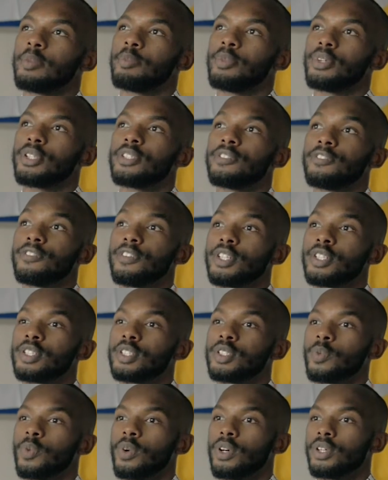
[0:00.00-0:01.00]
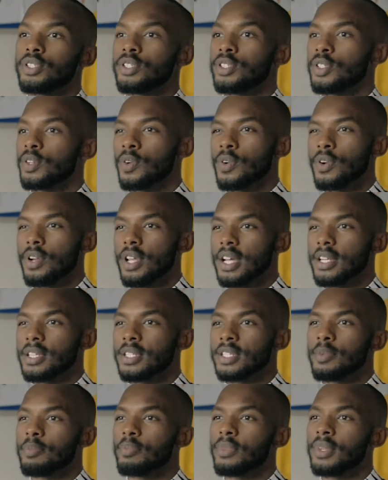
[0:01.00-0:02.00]
motivation was to create
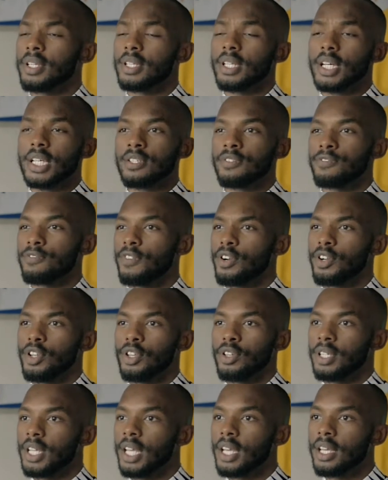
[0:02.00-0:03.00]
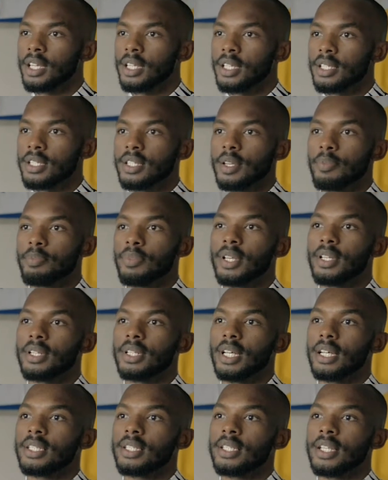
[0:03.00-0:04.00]
something that's very unique, something
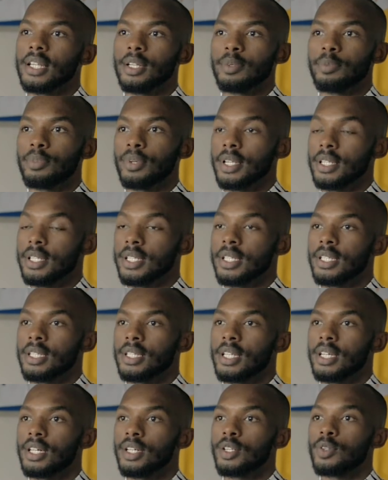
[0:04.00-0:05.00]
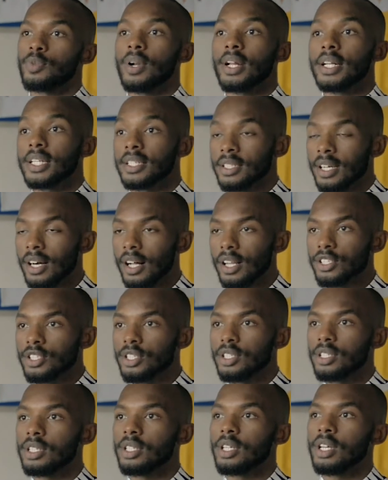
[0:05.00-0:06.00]
that celebrates the Rwandan
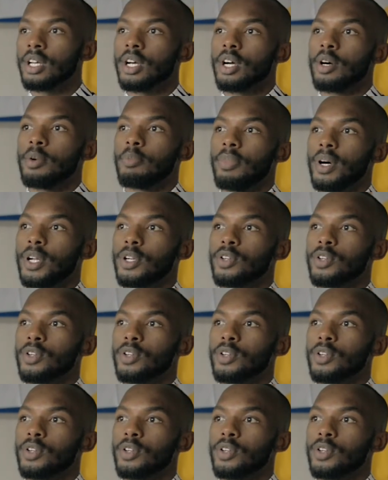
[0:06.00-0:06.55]
culture, but